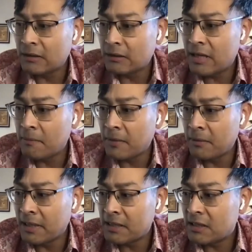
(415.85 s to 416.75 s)
and Kim
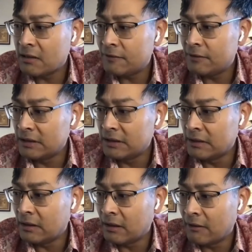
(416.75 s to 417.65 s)
and myself
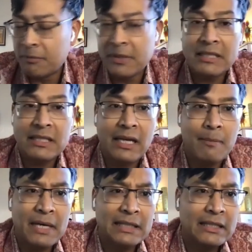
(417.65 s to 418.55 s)
learned out of a place like
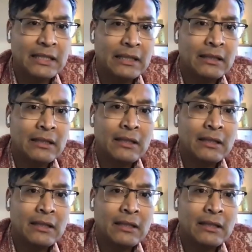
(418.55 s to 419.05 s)
MIT.